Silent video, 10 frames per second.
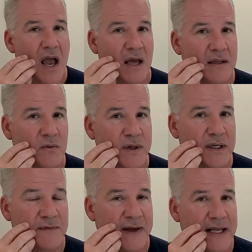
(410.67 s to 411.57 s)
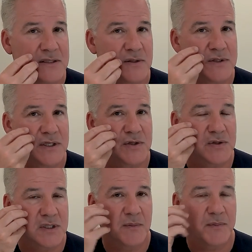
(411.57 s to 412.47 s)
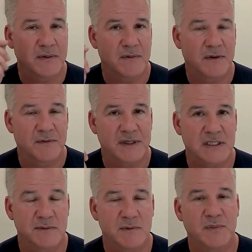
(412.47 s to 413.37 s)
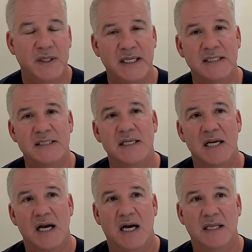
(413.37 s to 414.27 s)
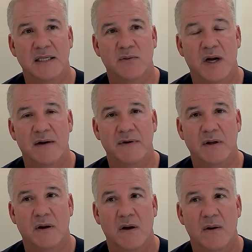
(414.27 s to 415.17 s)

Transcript: And then we advance those tissues up and fix them in place. I think we're having,